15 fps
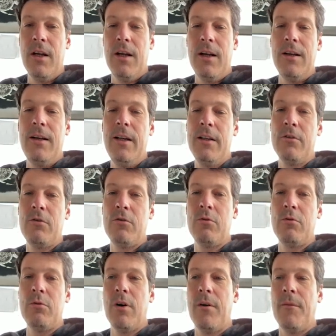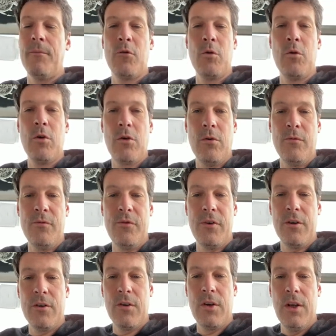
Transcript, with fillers: linked to to the comfort,